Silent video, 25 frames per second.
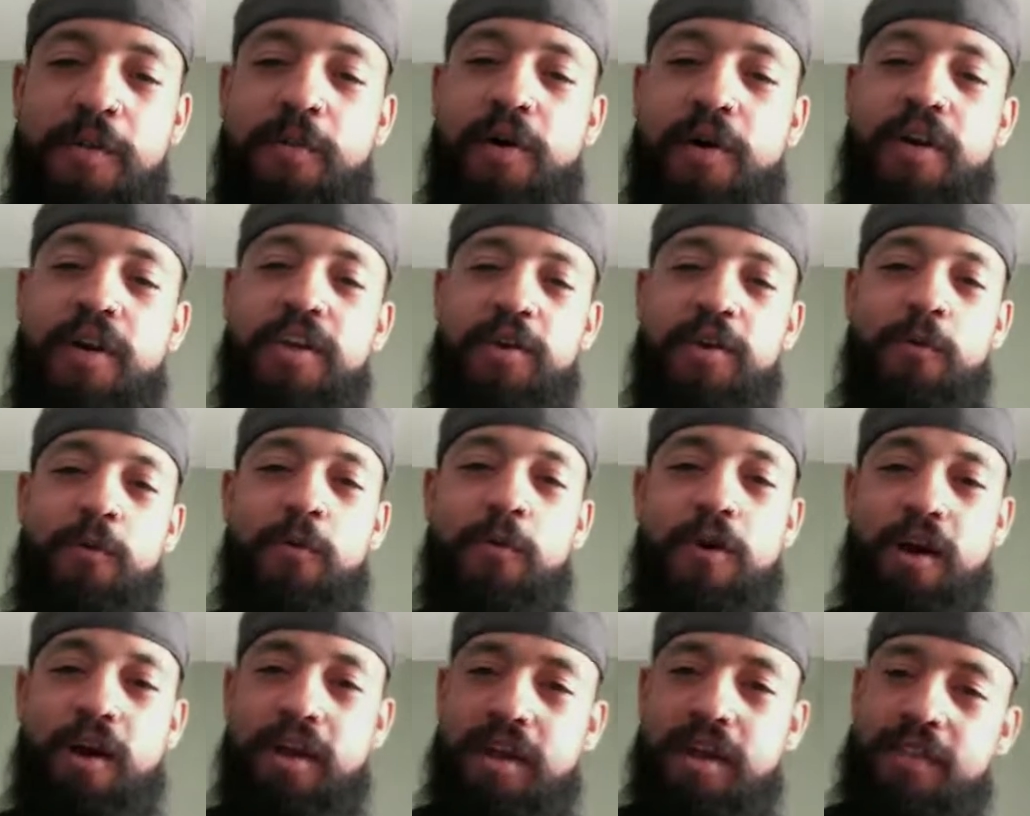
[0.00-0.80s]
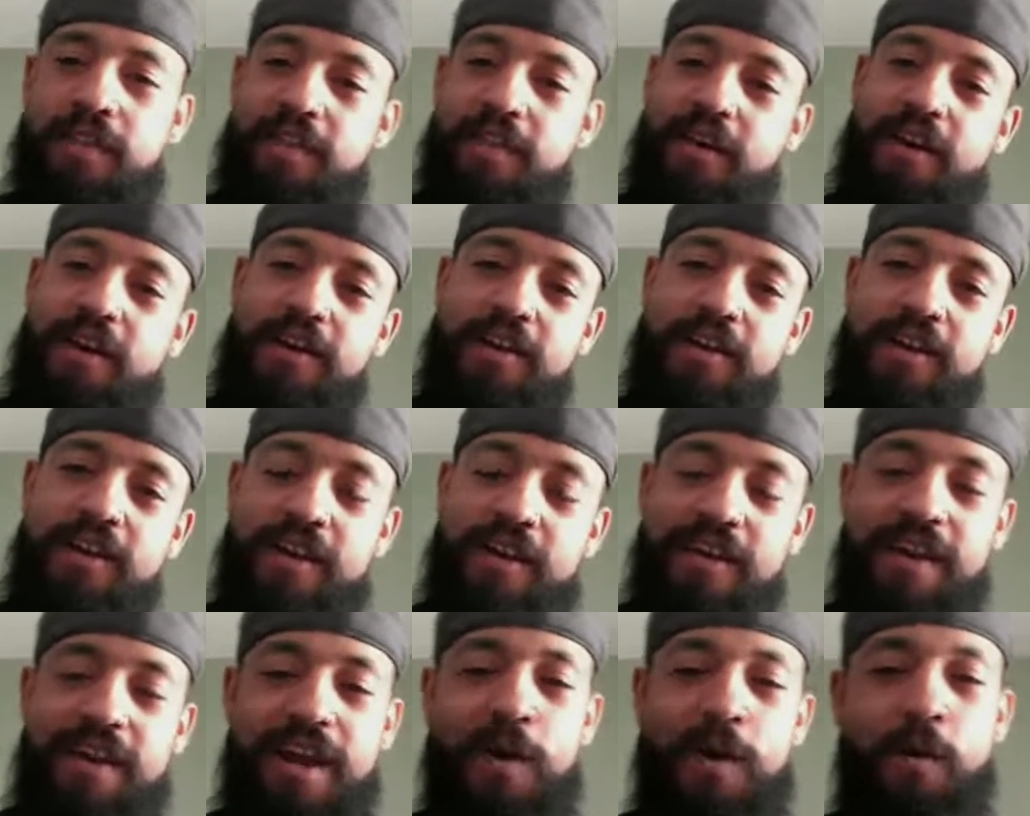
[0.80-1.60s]
But you walk in there,
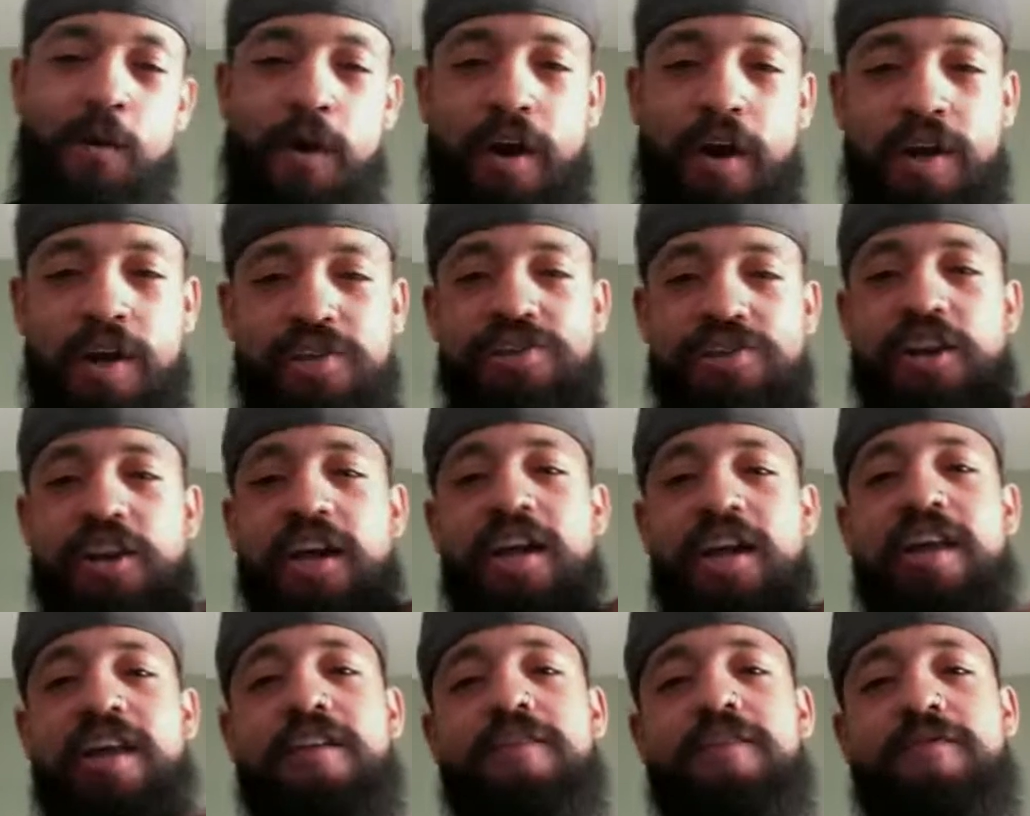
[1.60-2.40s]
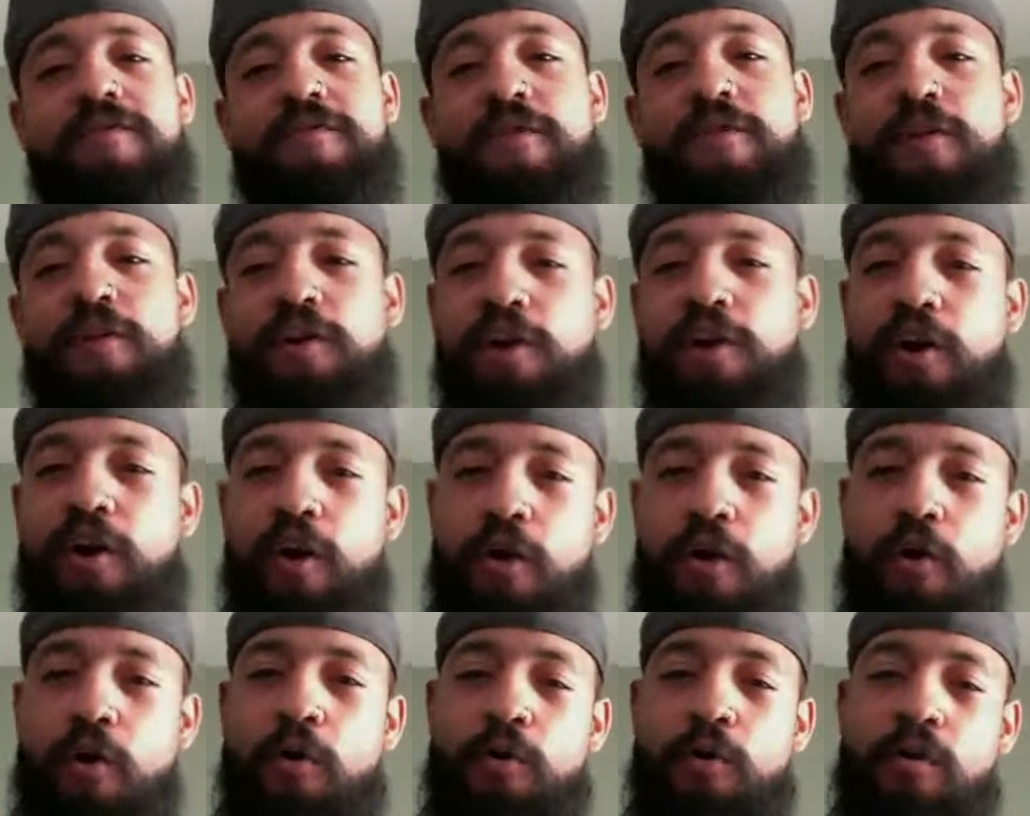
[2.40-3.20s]
you got to wear a giant fur
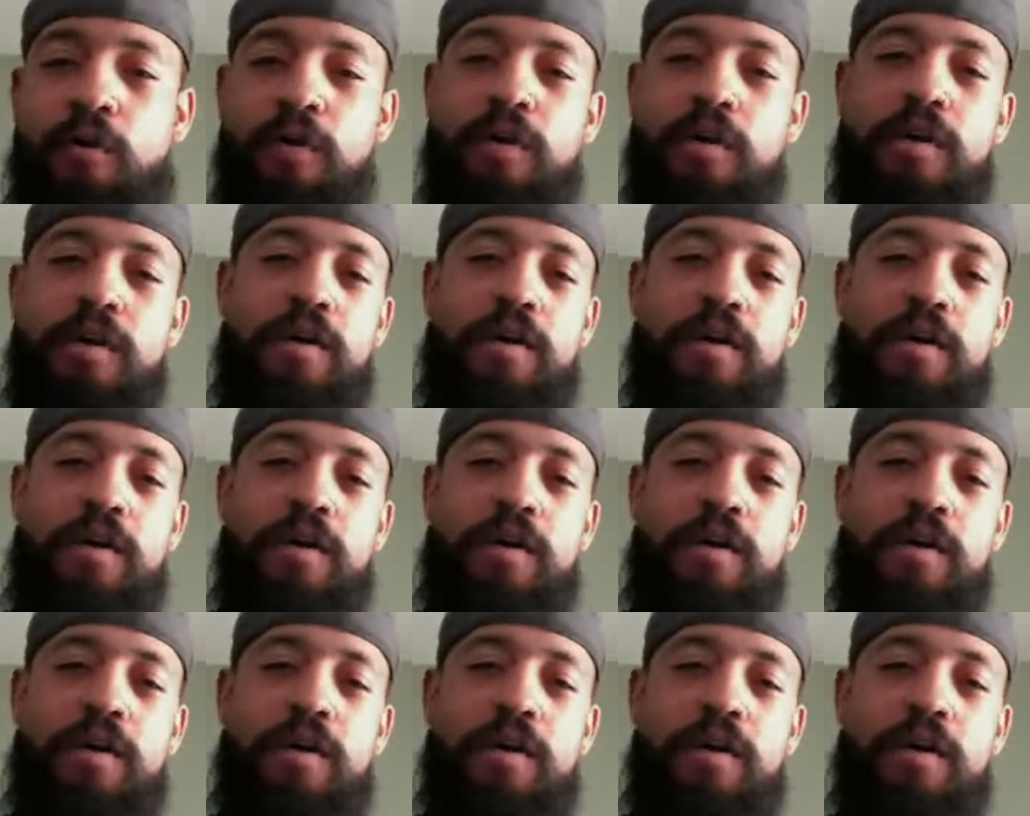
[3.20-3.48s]
coat.